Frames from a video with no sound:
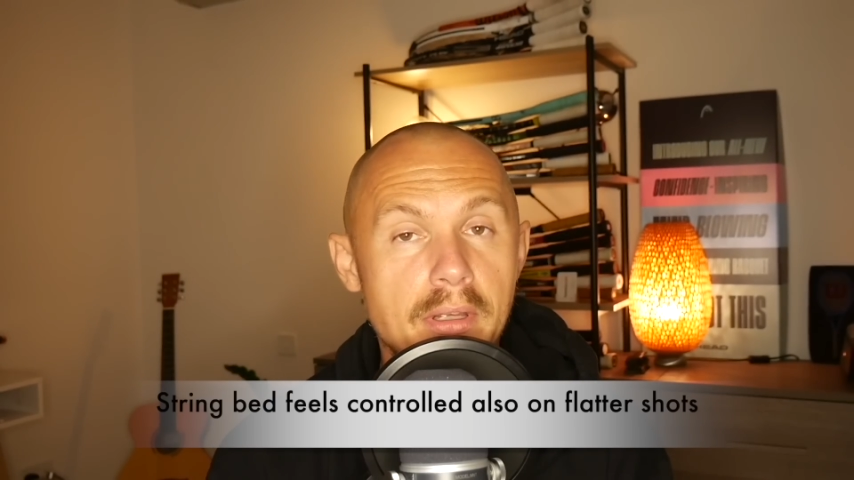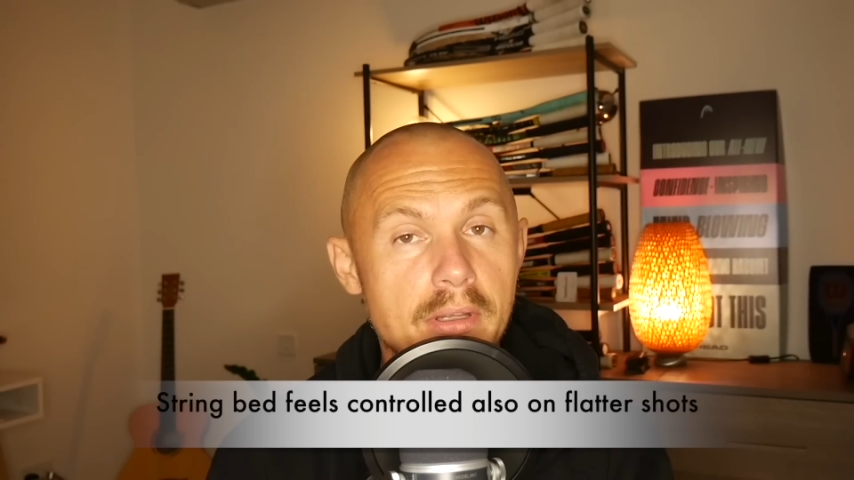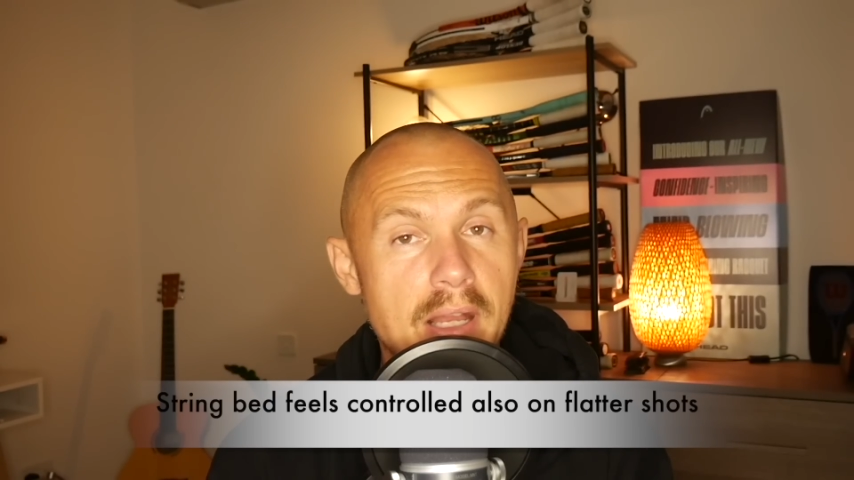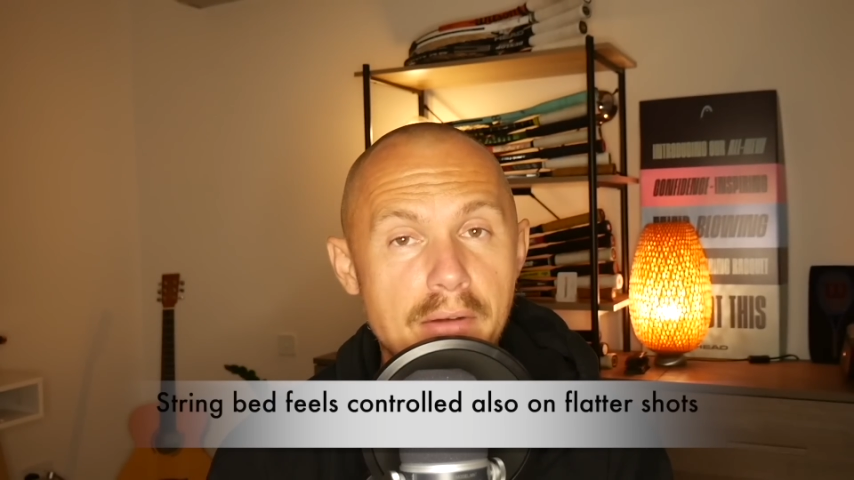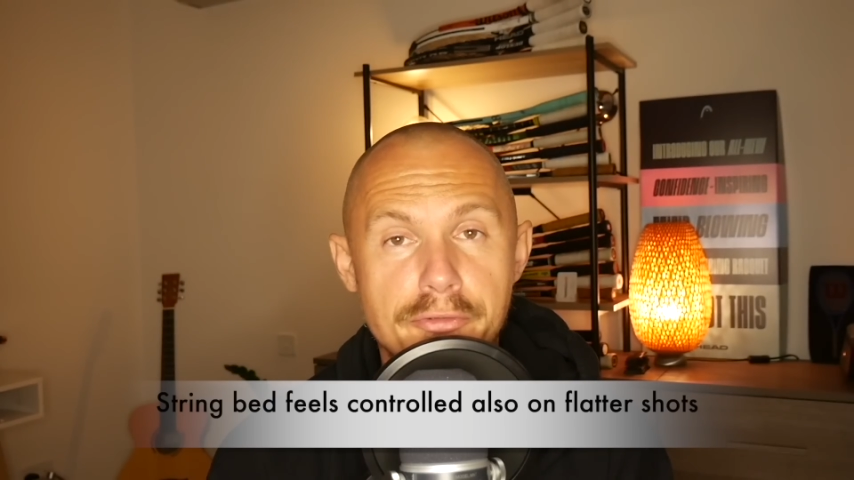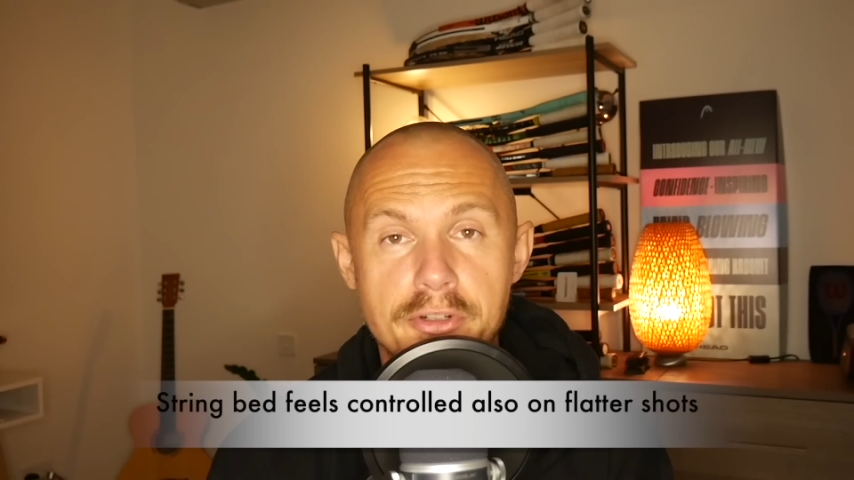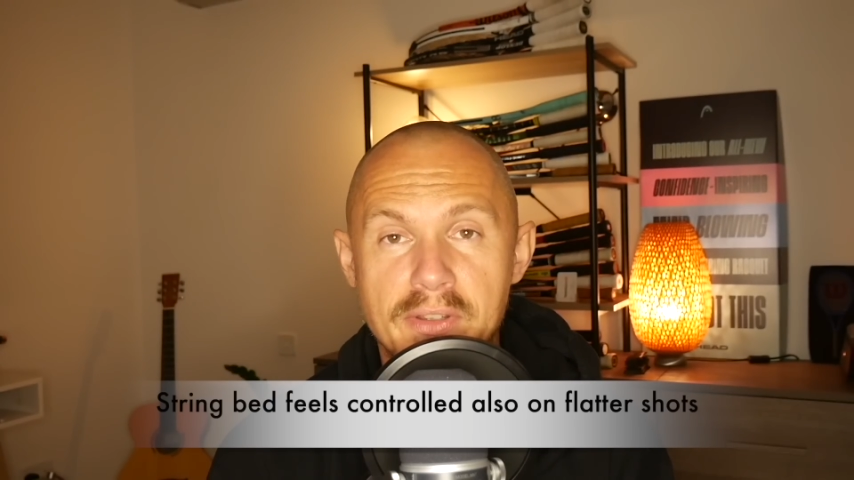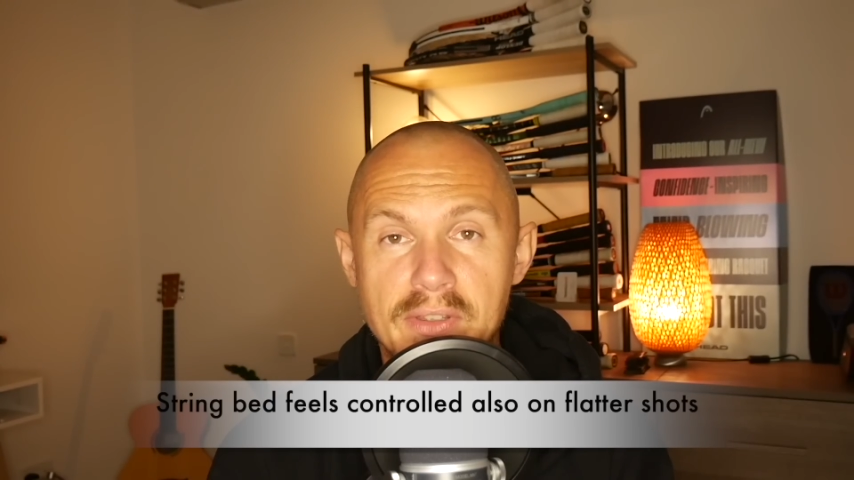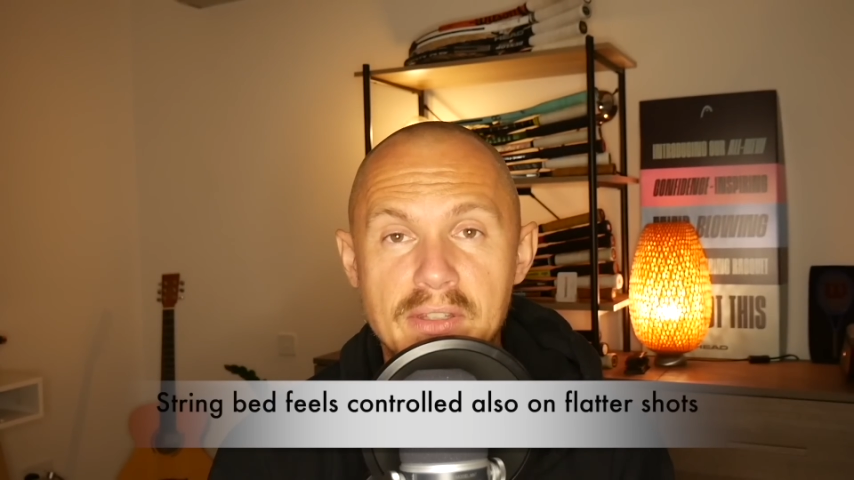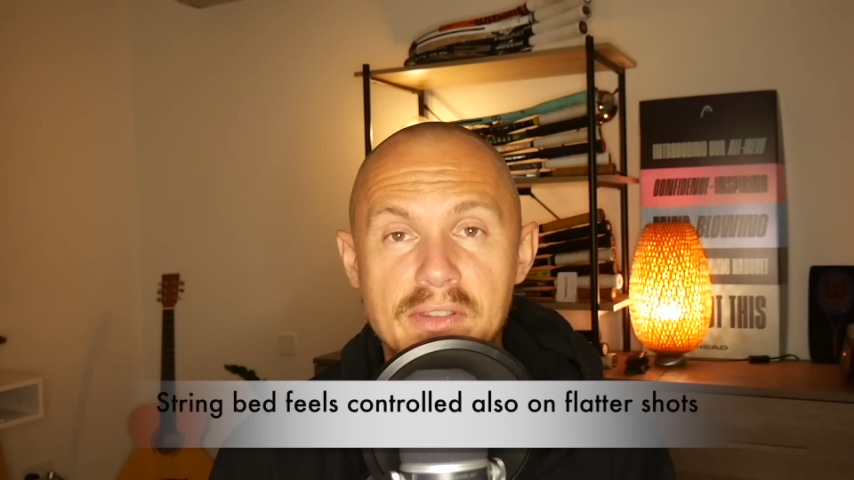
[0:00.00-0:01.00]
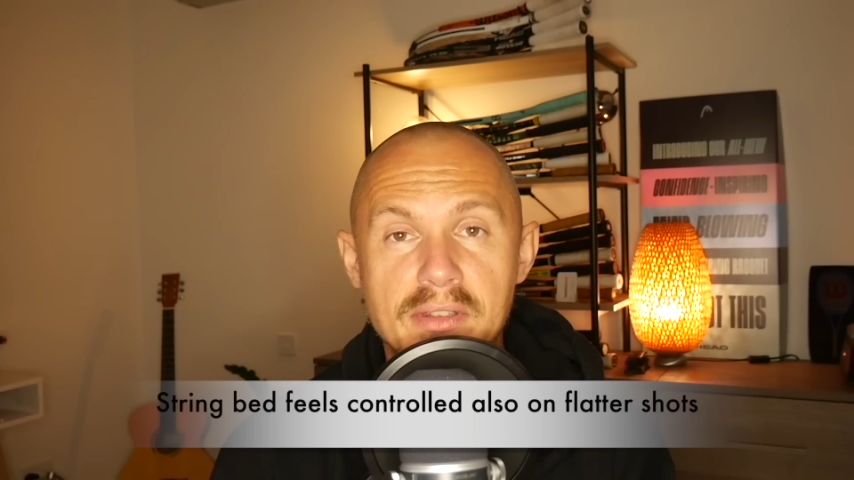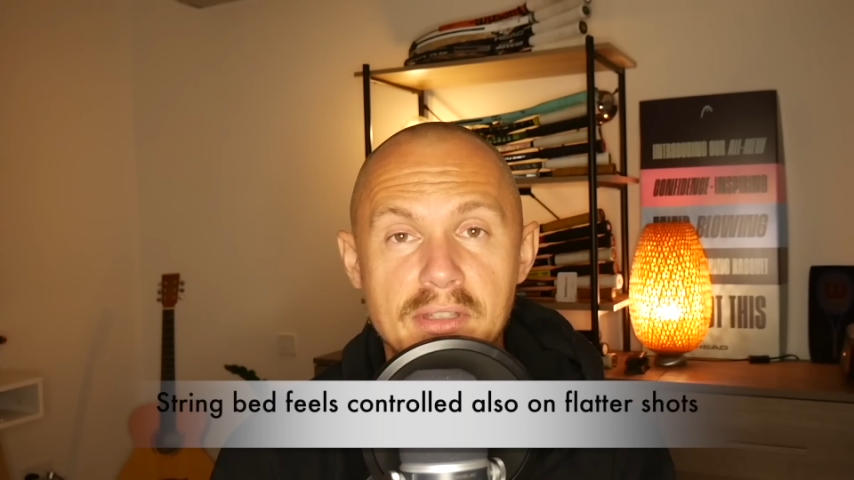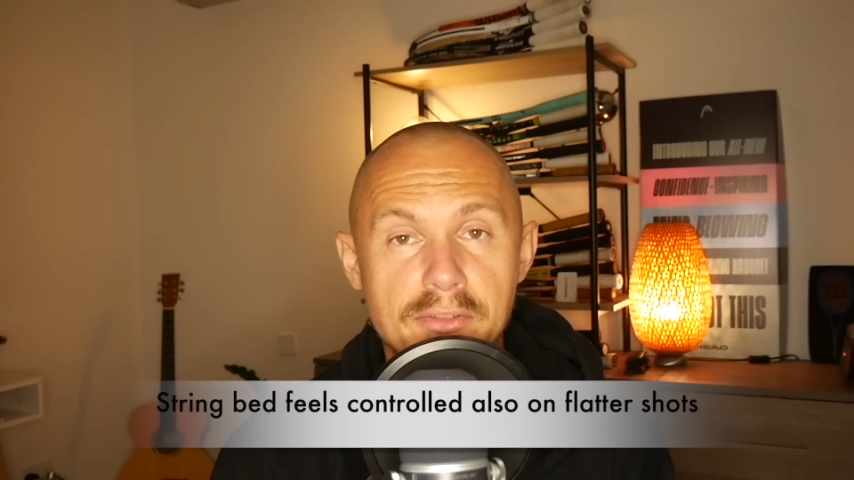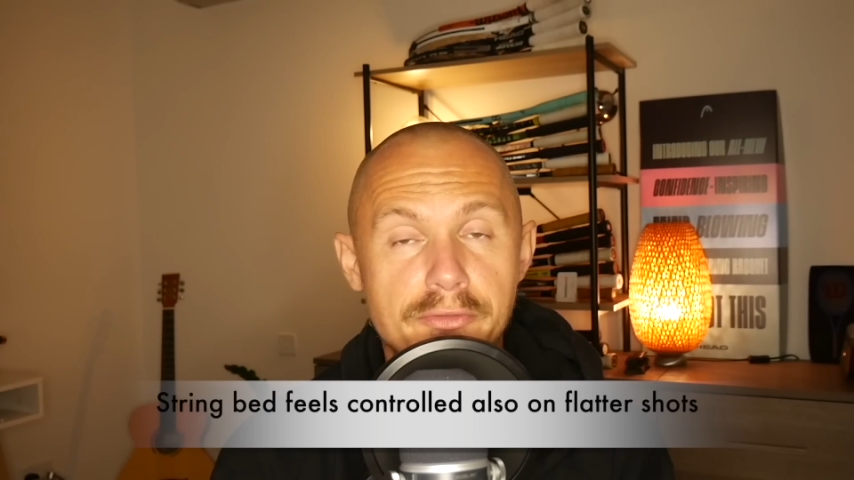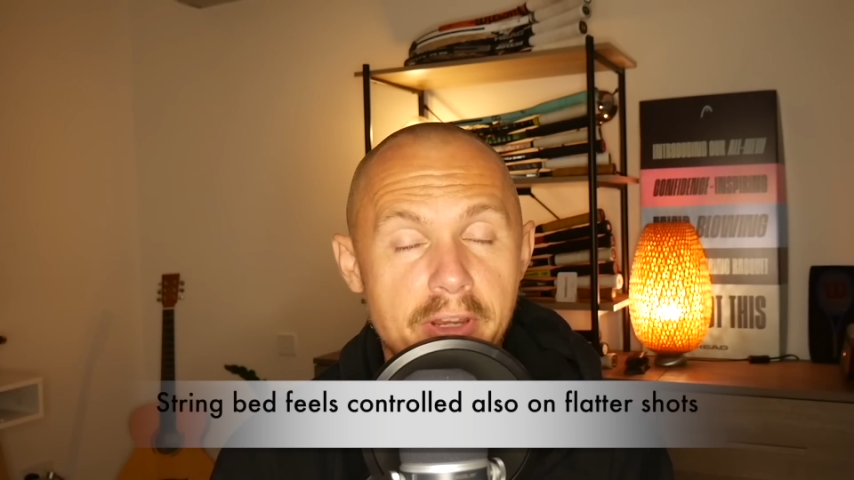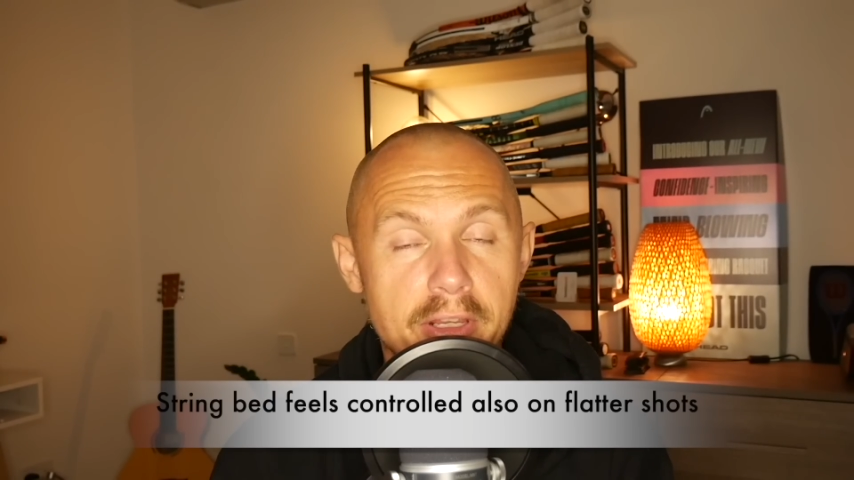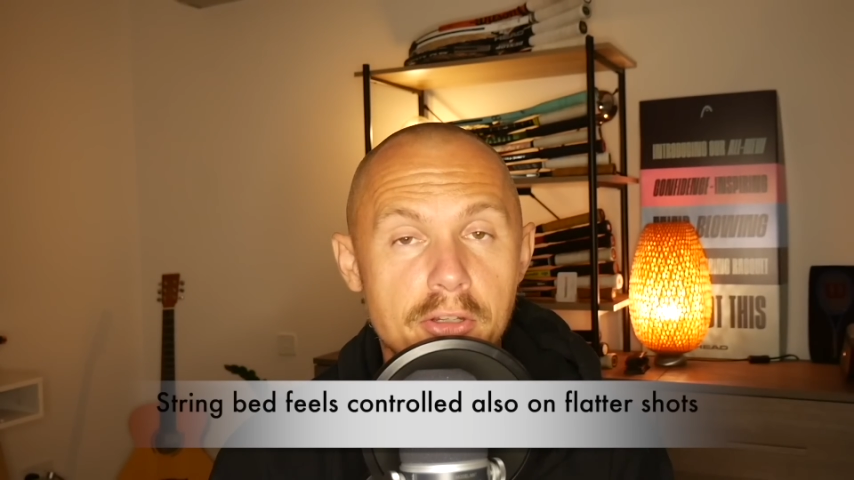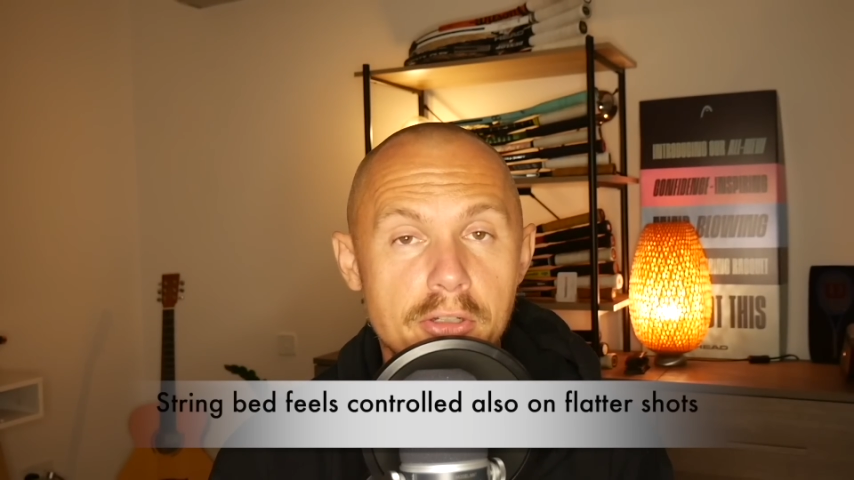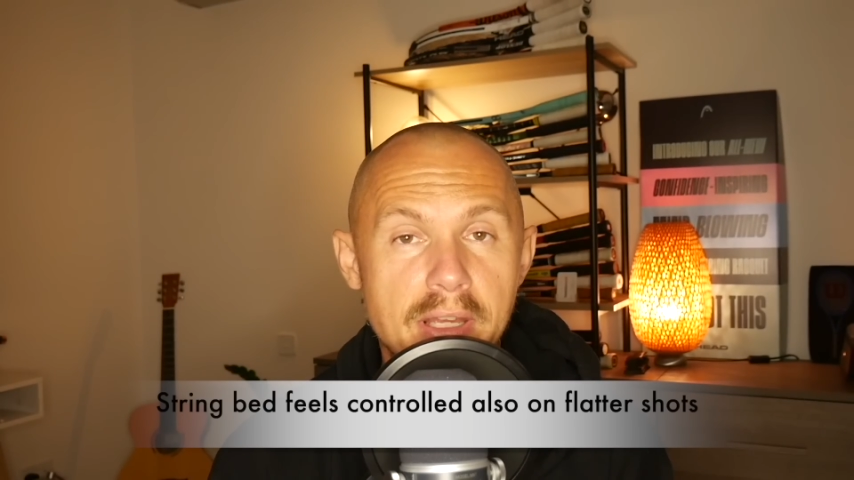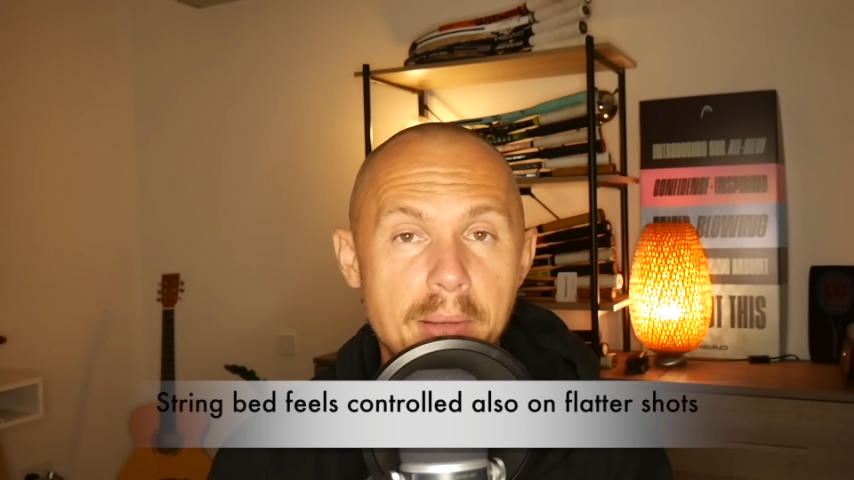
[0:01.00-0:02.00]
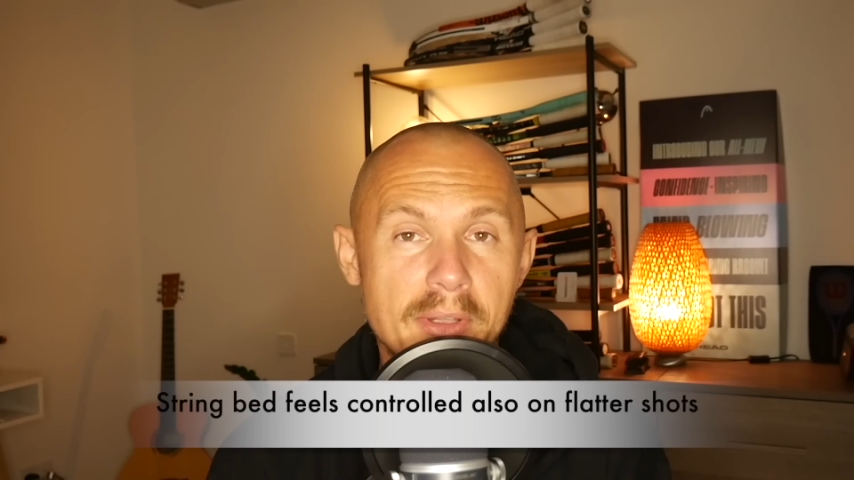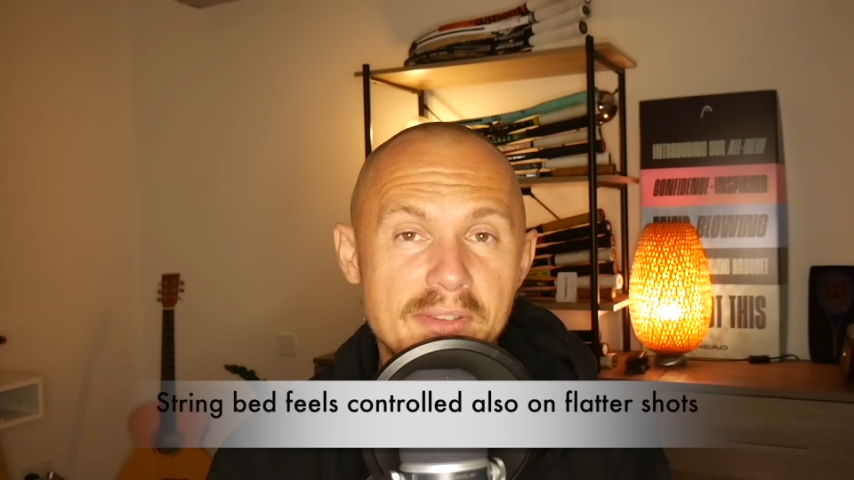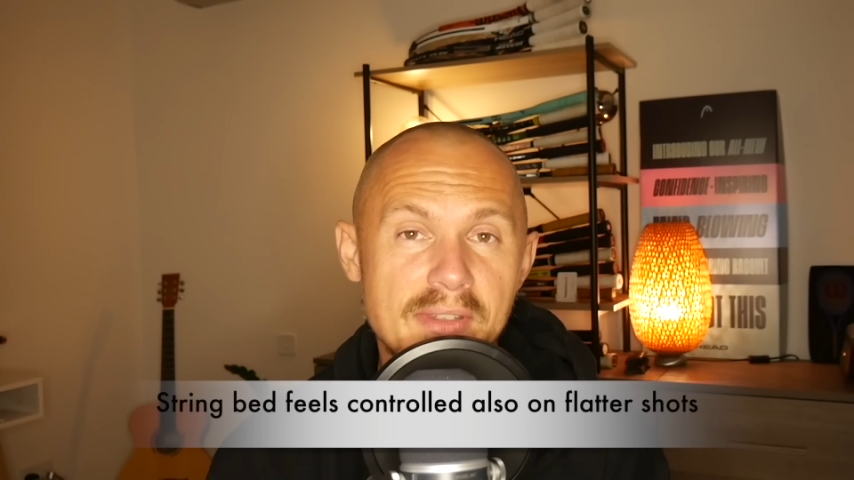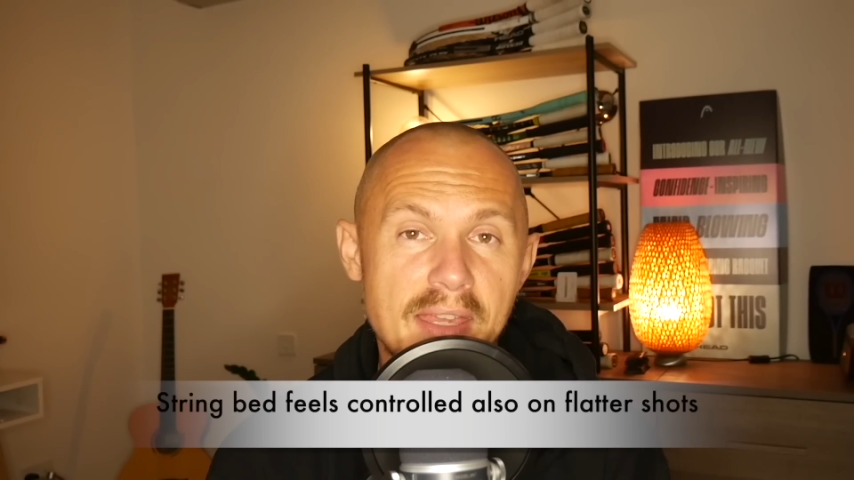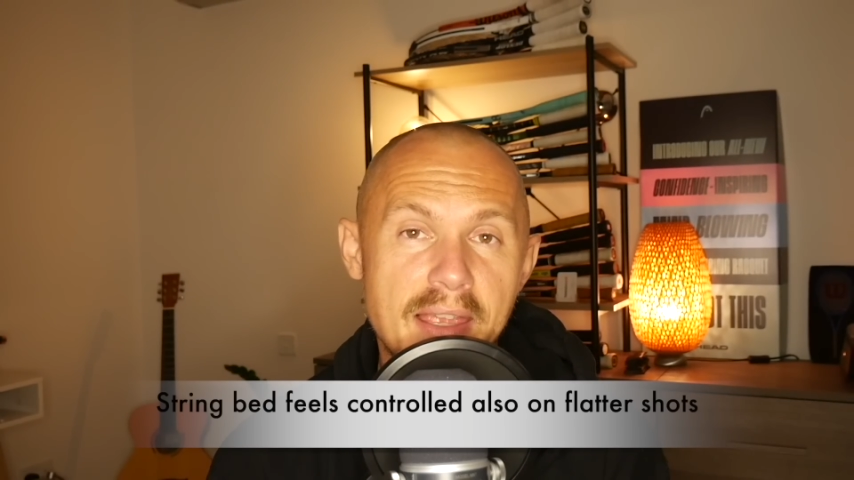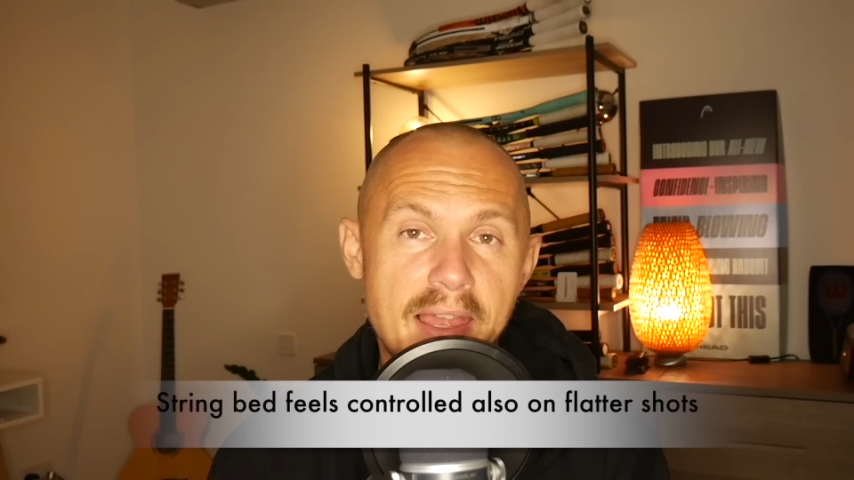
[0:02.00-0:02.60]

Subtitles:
Comfort is very good, I must say.